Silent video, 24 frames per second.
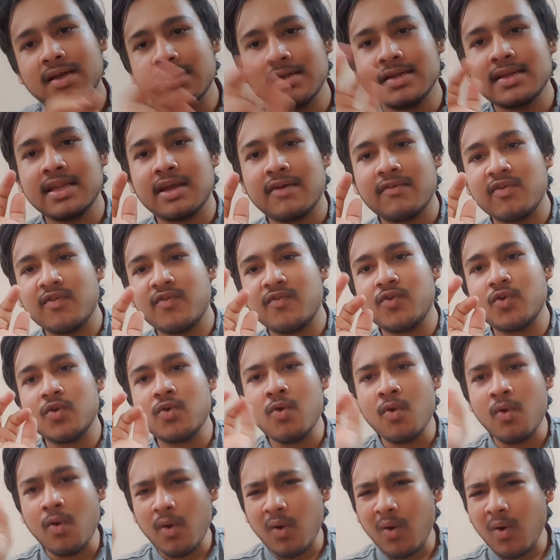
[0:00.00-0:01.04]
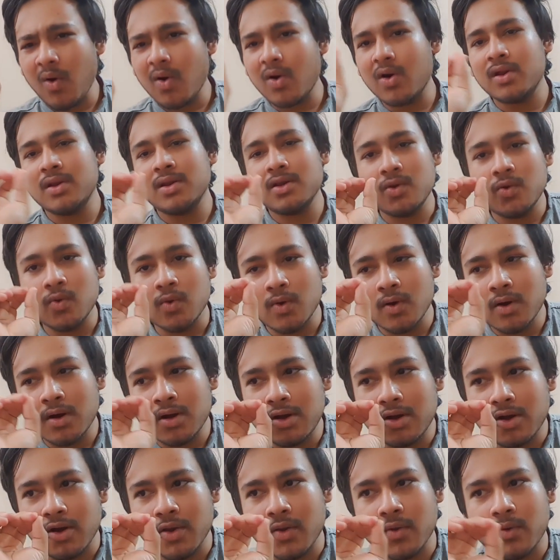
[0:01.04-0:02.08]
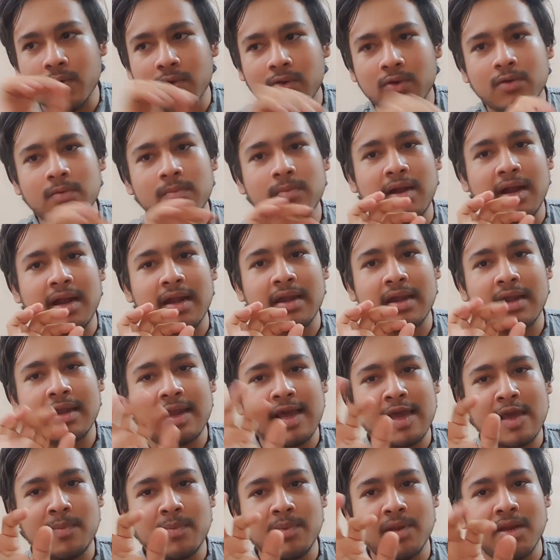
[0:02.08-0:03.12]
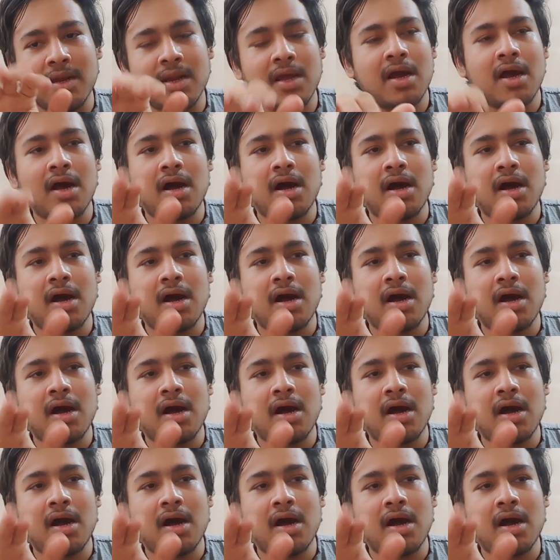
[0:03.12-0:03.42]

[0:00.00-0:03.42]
Now if you go on Google or YouTube and type in